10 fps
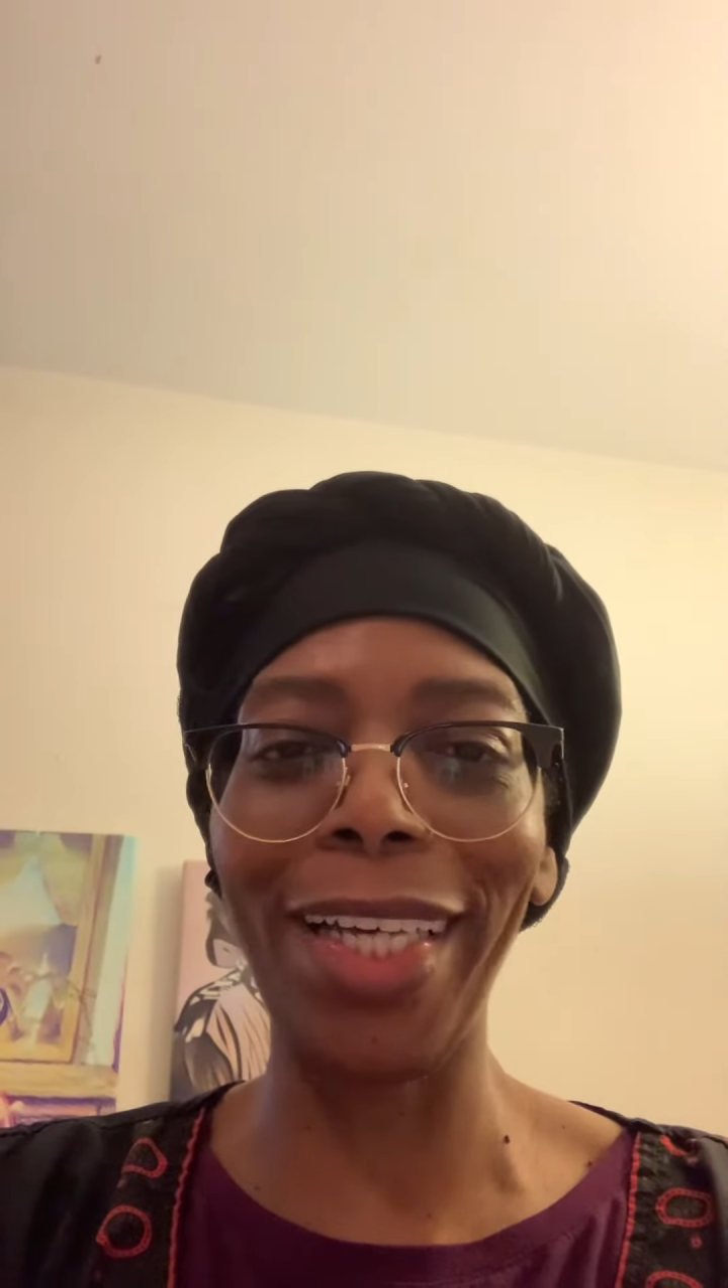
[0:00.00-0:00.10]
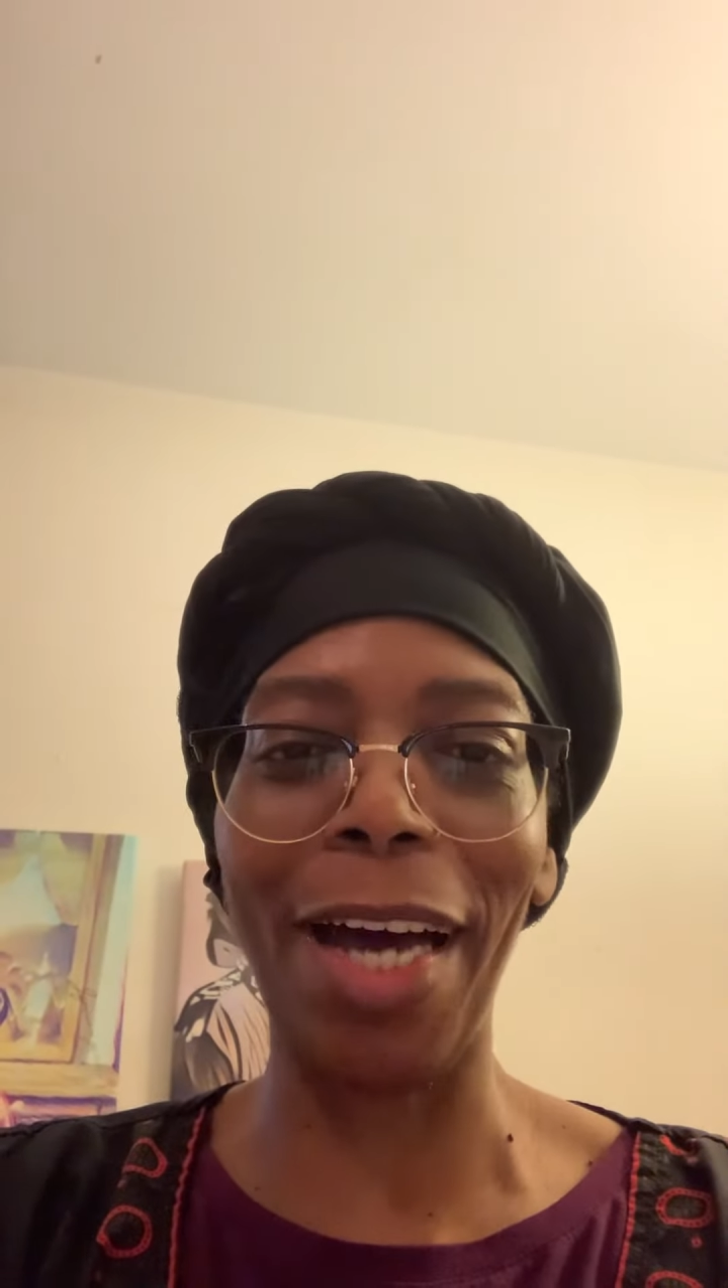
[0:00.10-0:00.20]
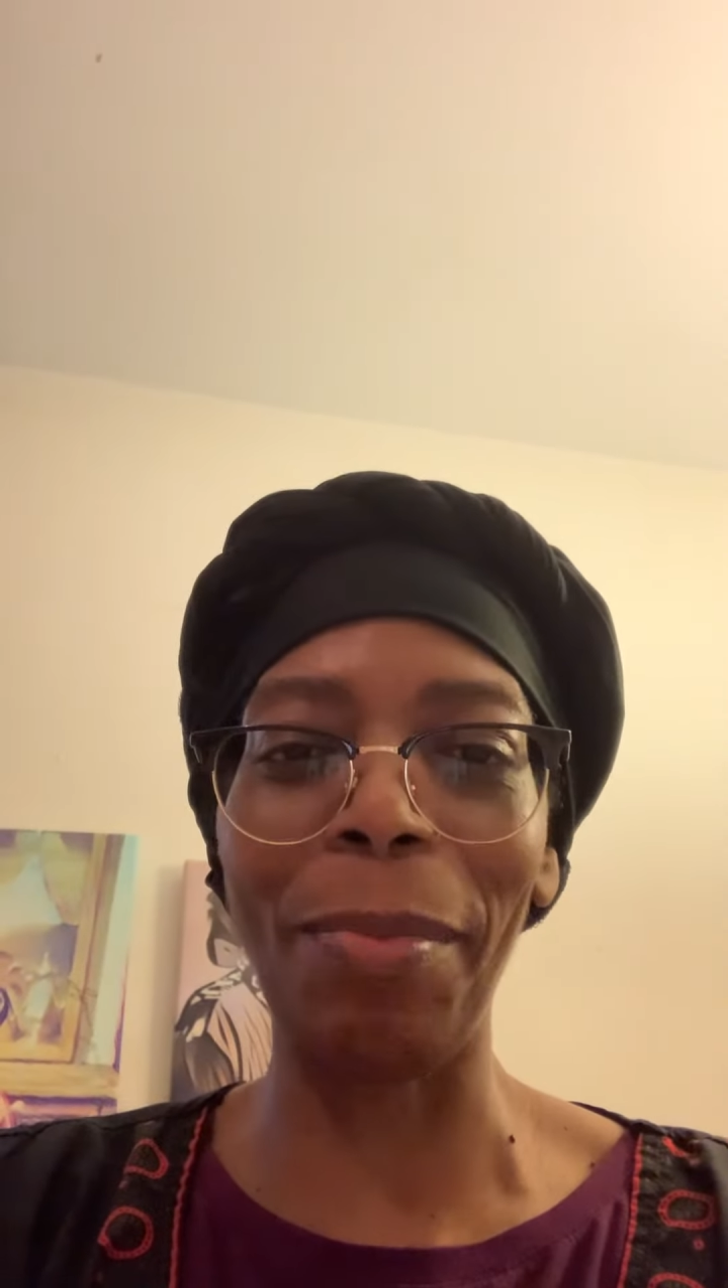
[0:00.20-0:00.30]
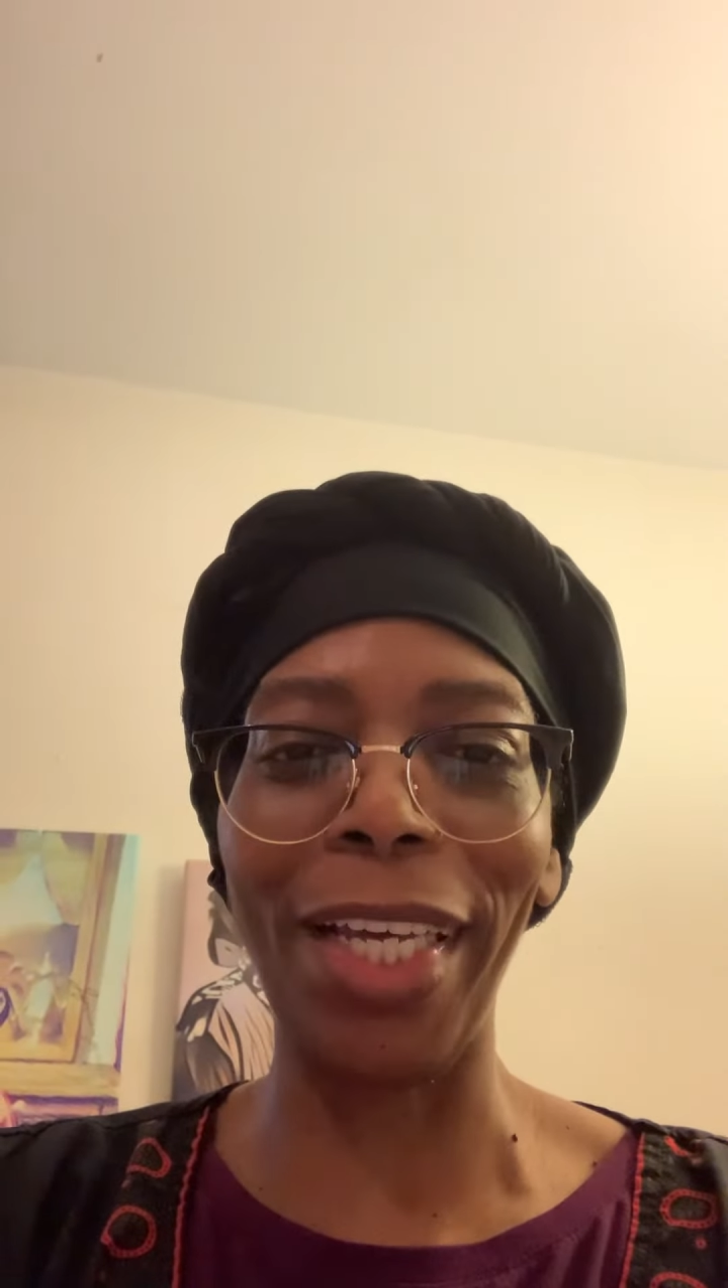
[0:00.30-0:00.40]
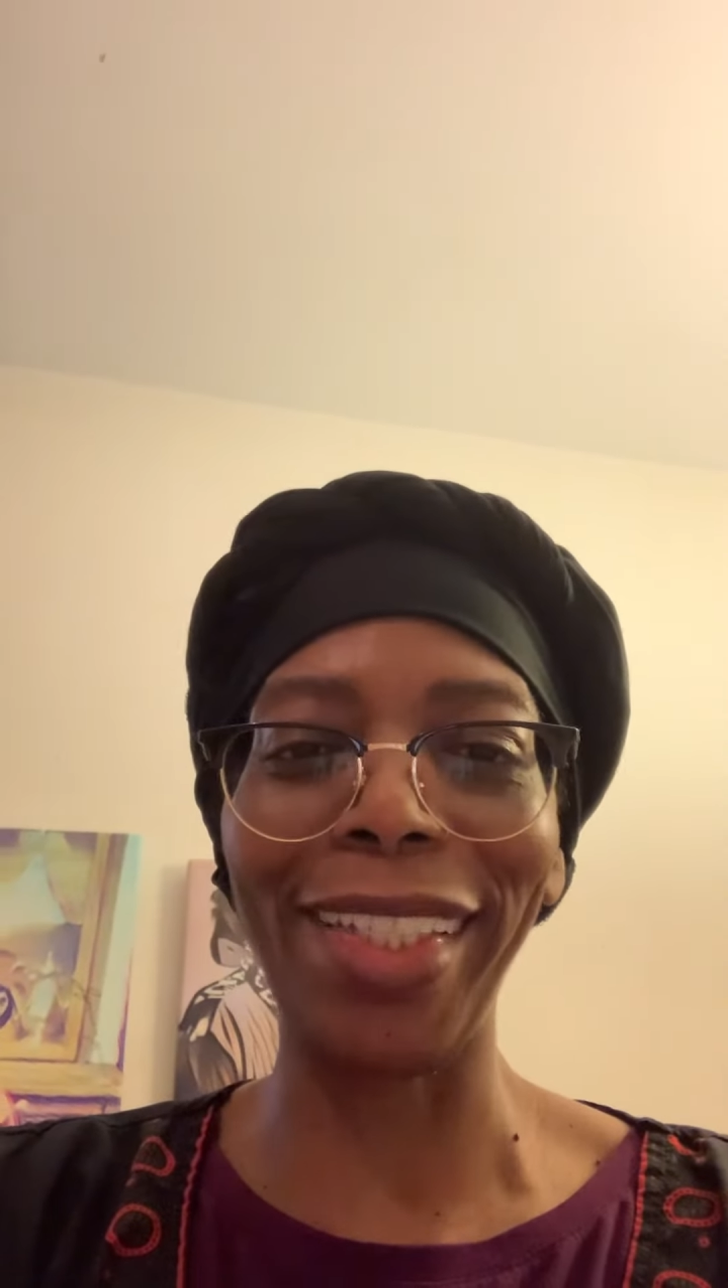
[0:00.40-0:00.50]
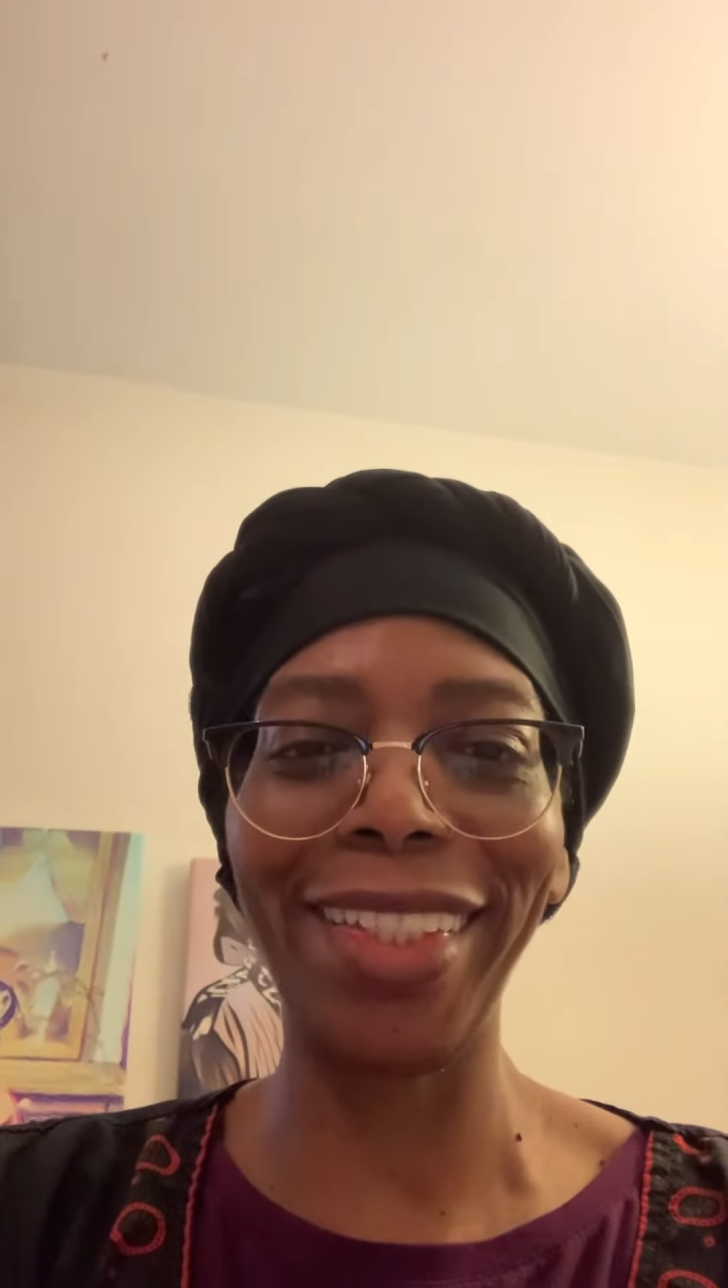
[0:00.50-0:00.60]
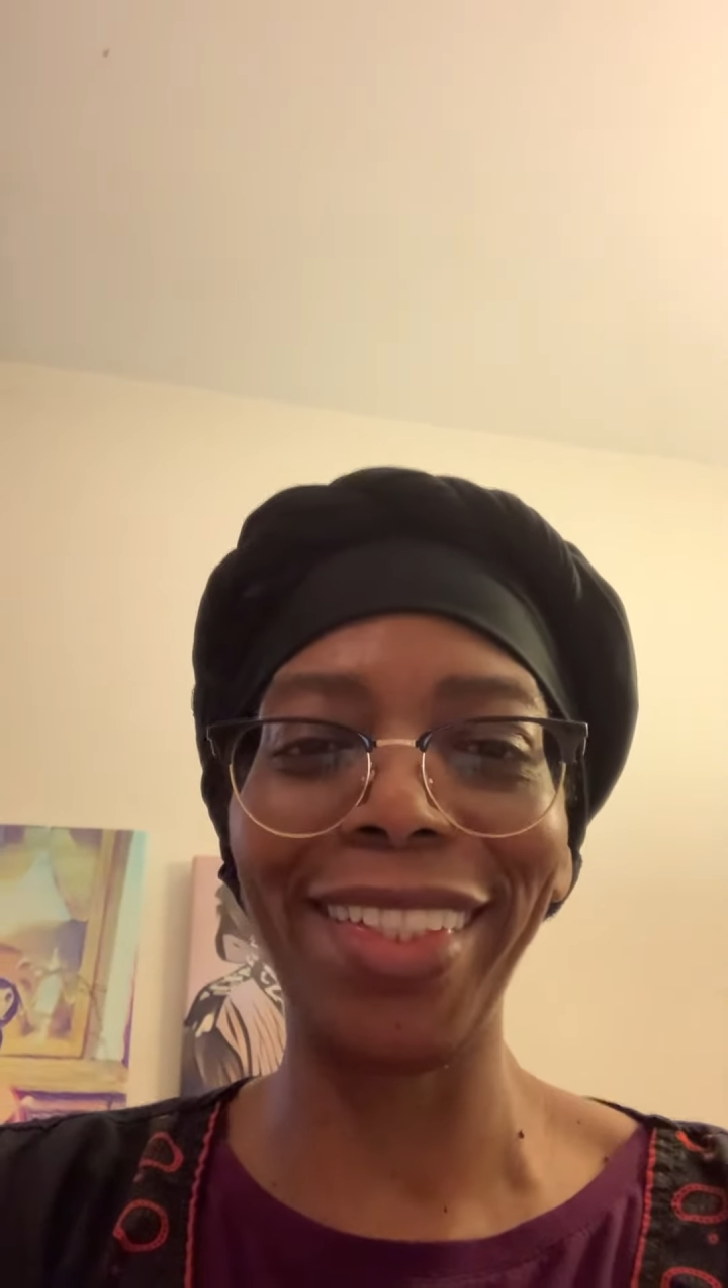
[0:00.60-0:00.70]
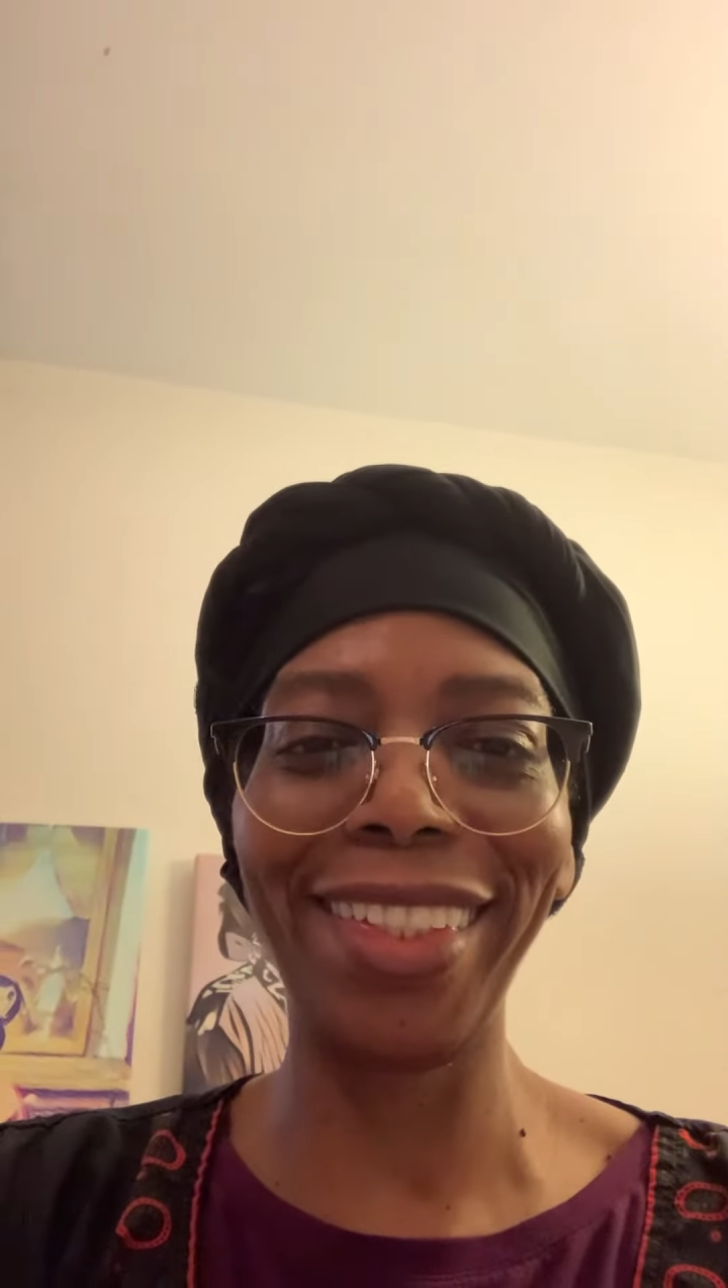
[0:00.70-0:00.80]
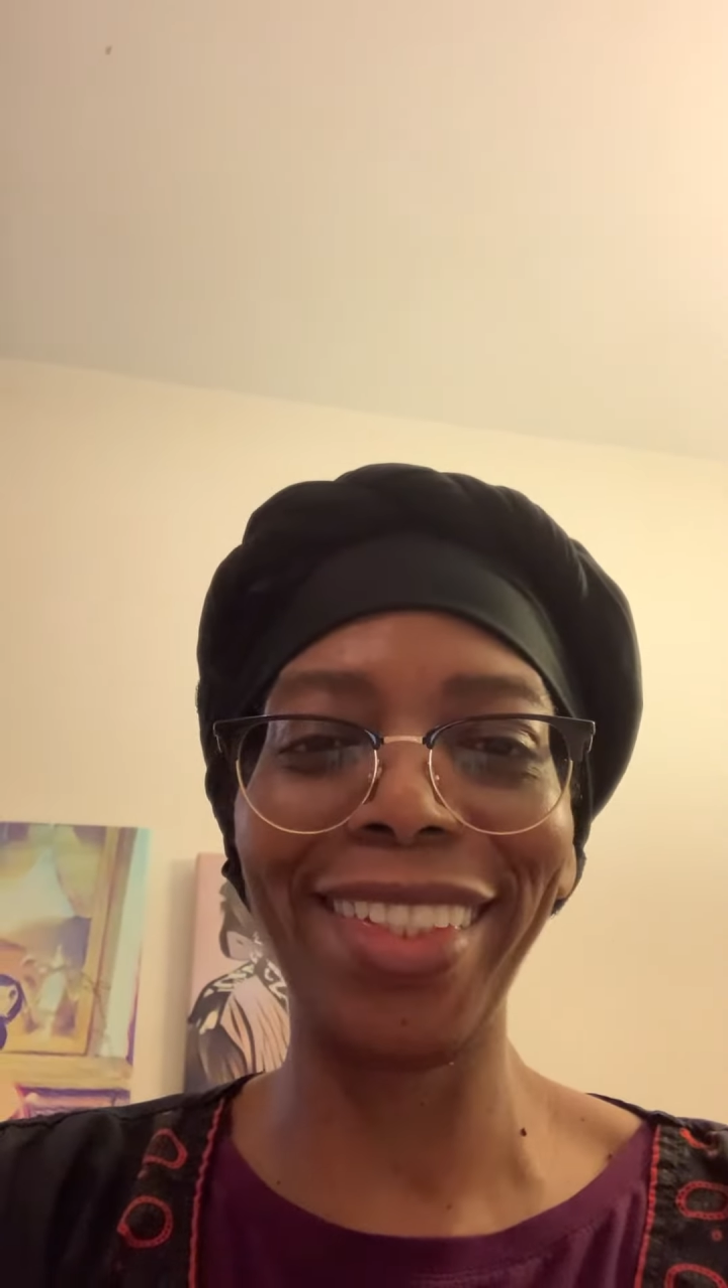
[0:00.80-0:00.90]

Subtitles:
God bless.